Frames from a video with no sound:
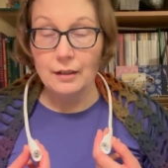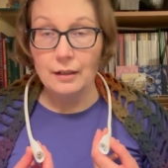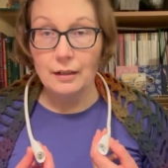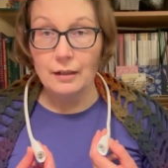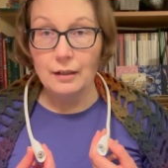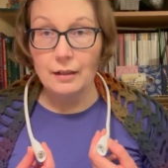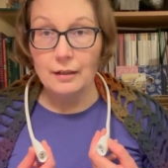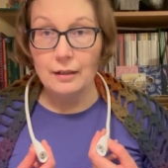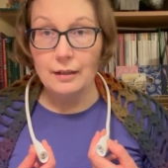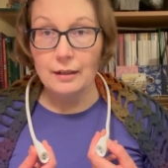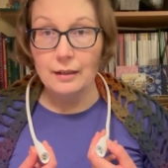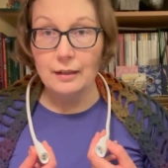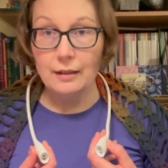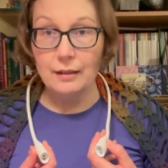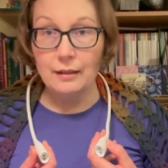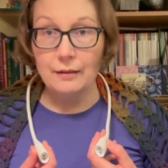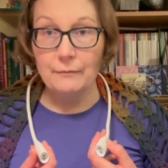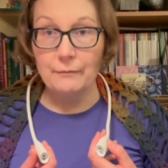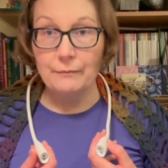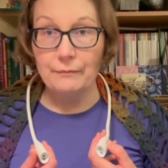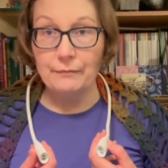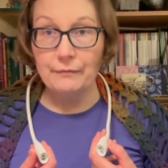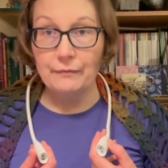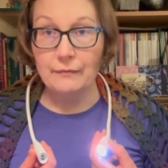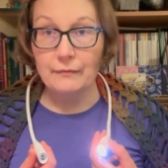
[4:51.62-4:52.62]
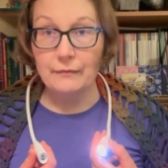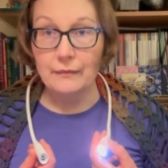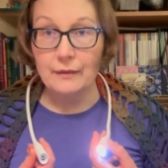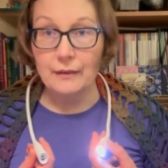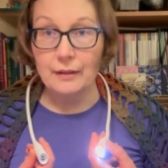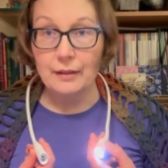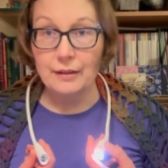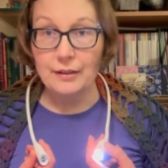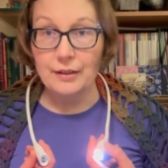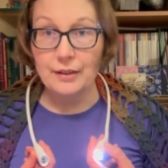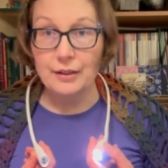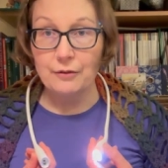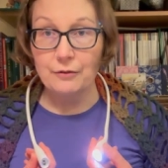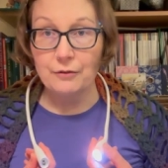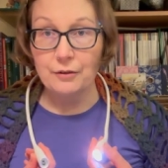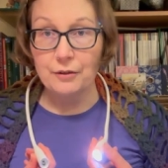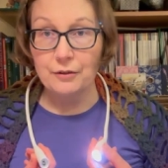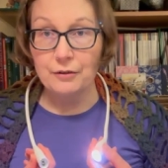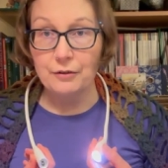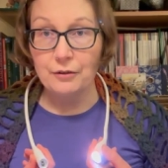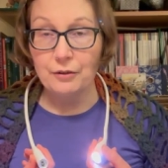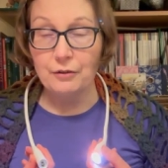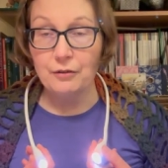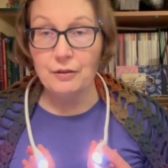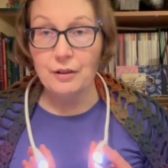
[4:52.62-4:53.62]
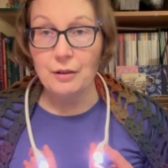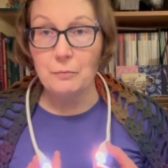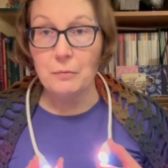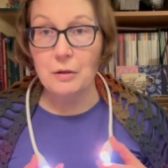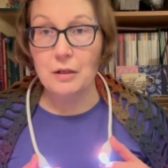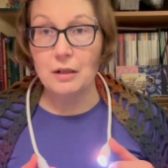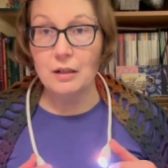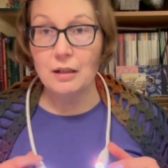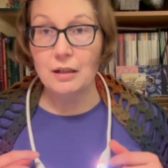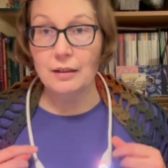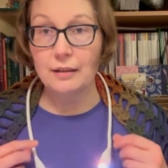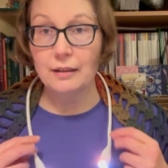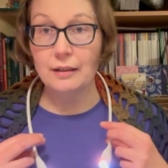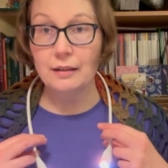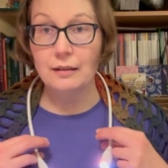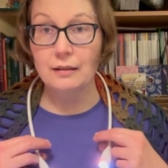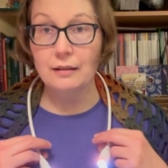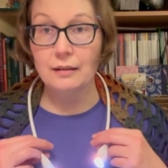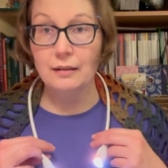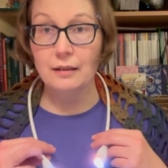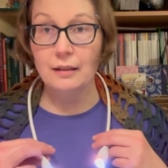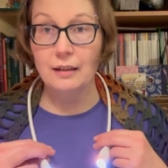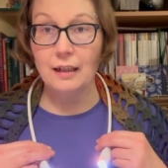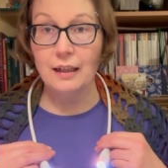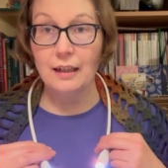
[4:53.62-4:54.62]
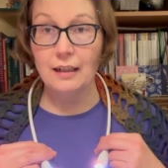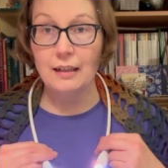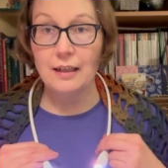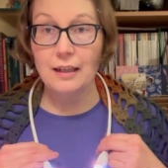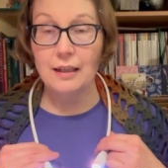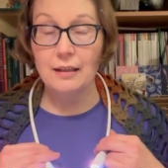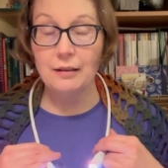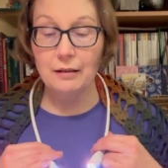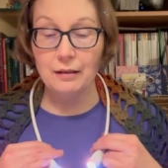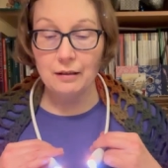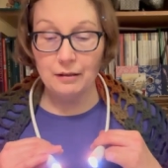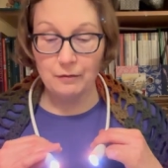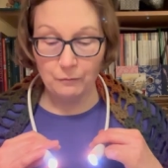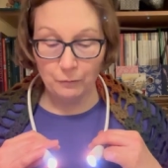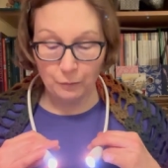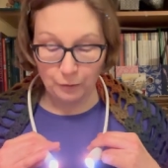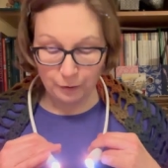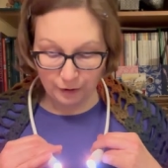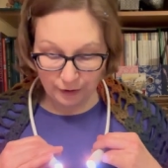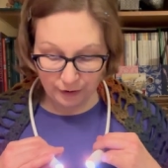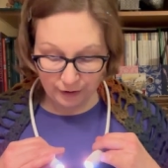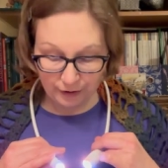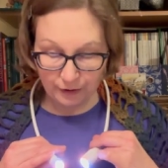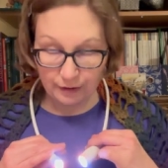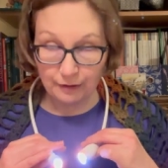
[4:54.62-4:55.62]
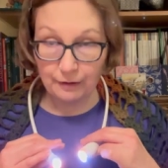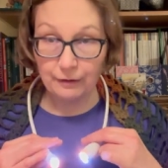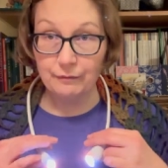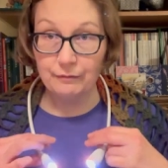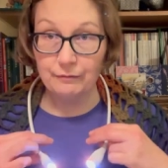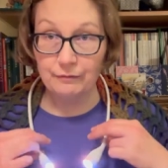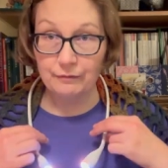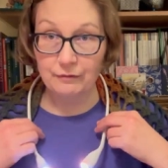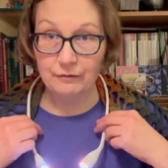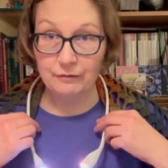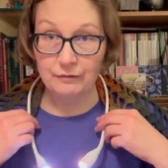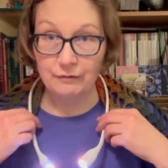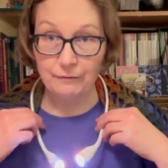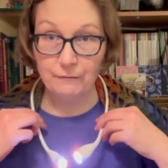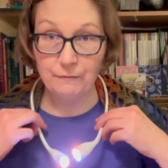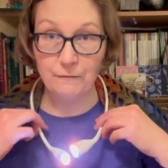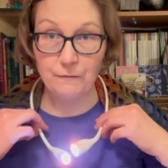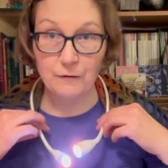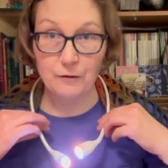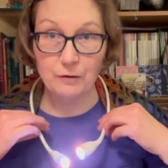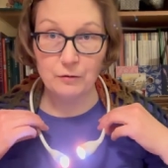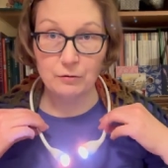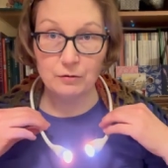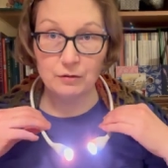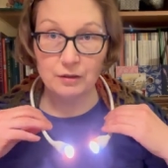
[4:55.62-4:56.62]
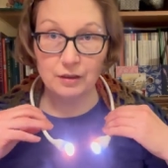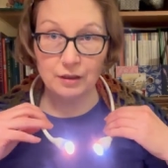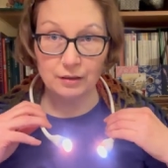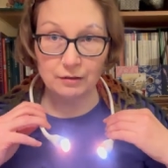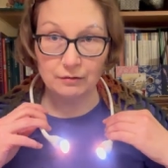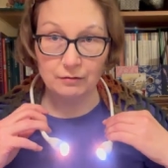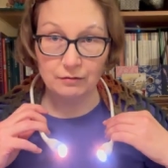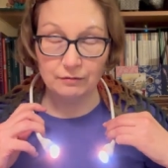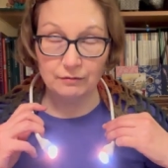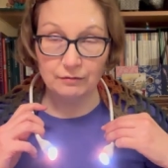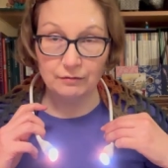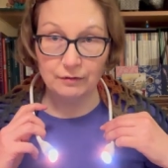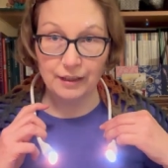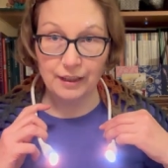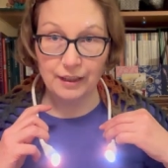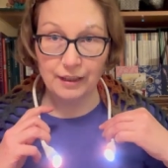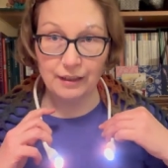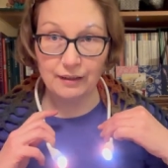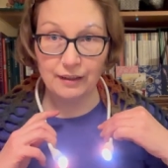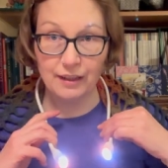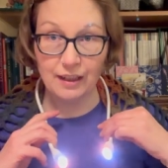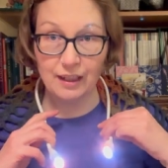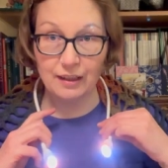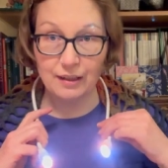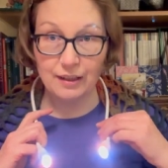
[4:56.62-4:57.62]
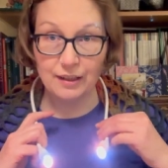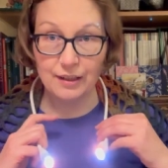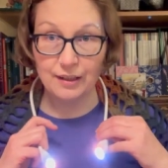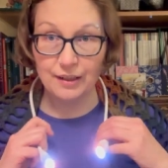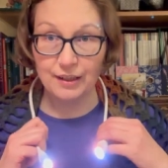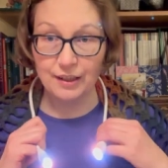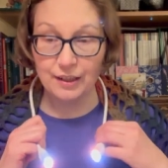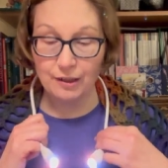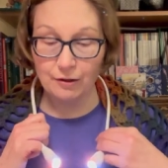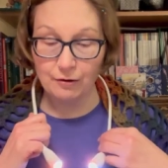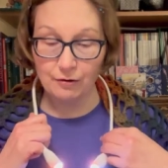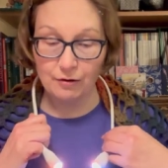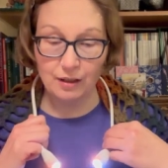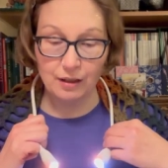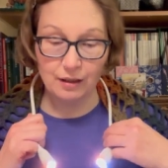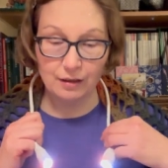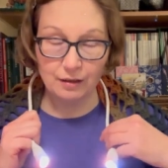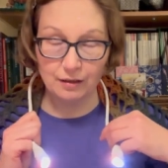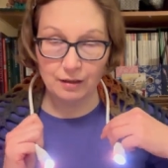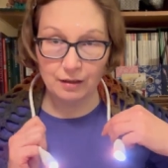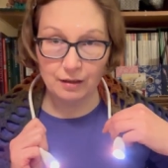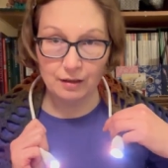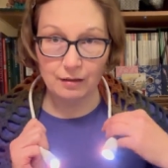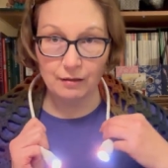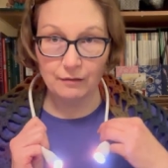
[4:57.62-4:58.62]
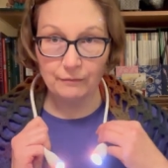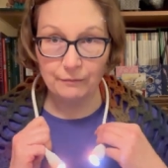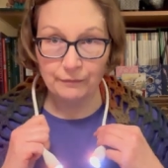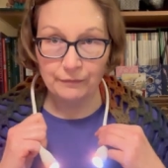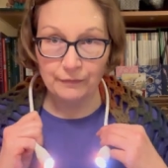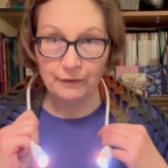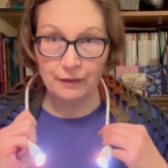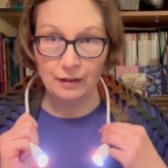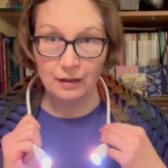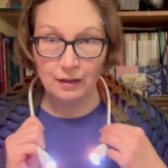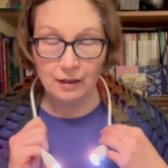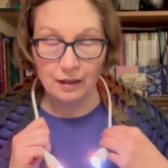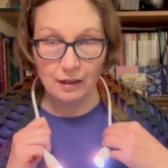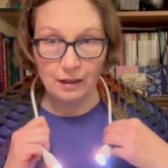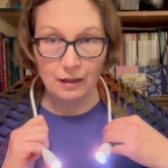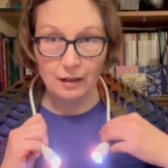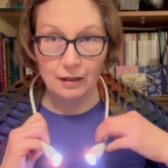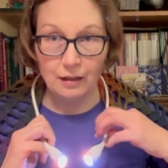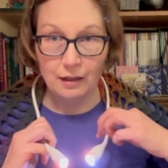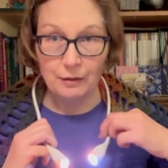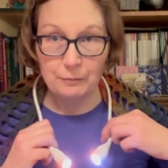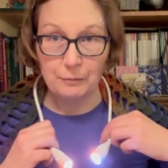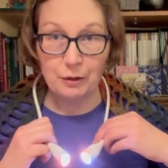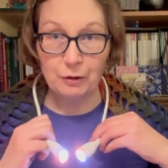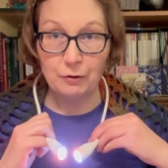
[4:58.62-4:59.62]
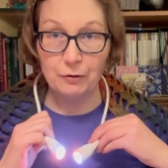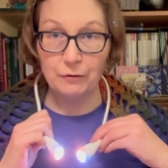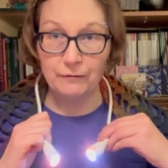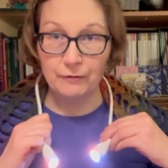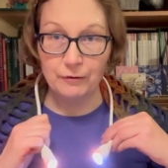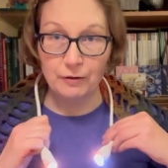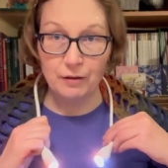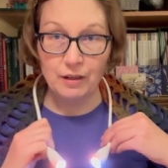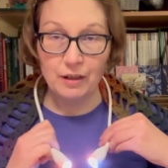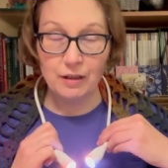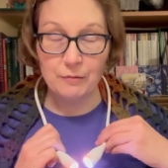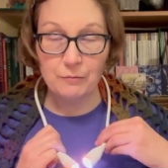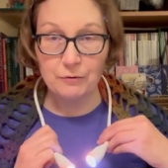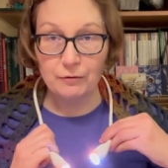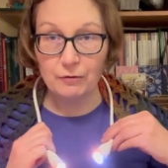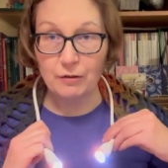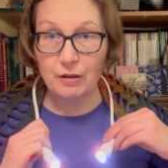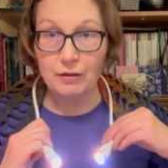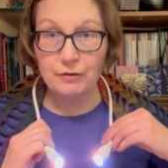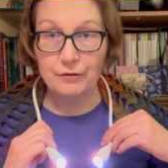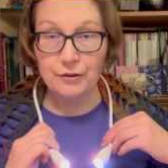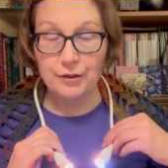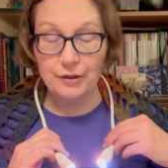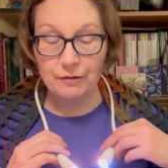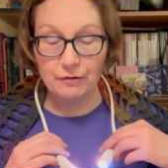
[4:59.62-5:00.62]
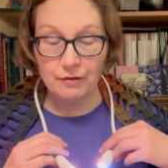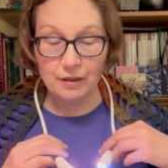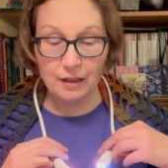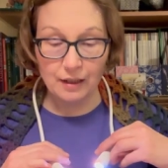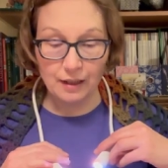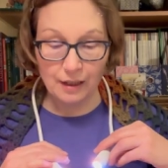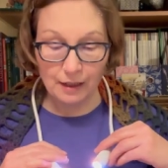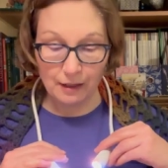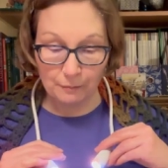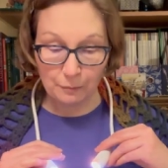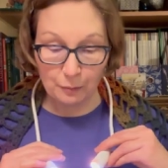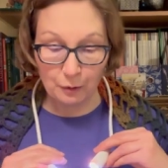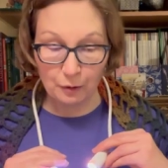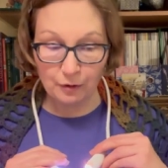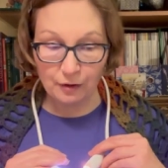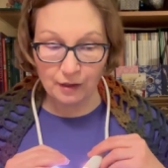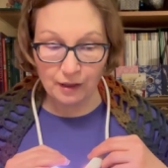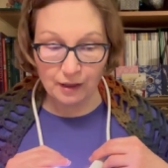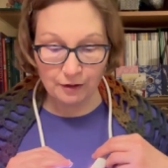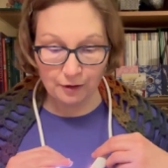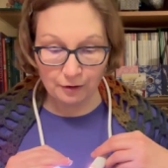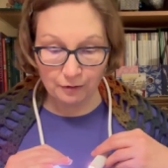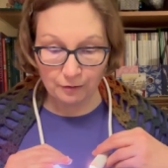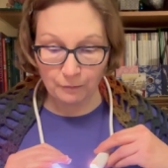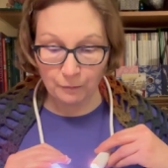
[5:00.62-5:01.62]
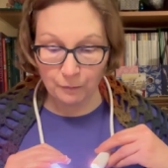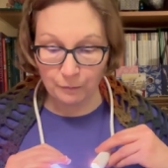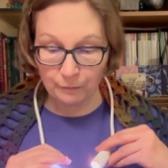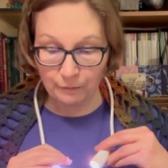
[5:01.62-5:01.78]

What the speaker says: so you turn them on, and then would fold the antennae so that maneuver them around so that they point at your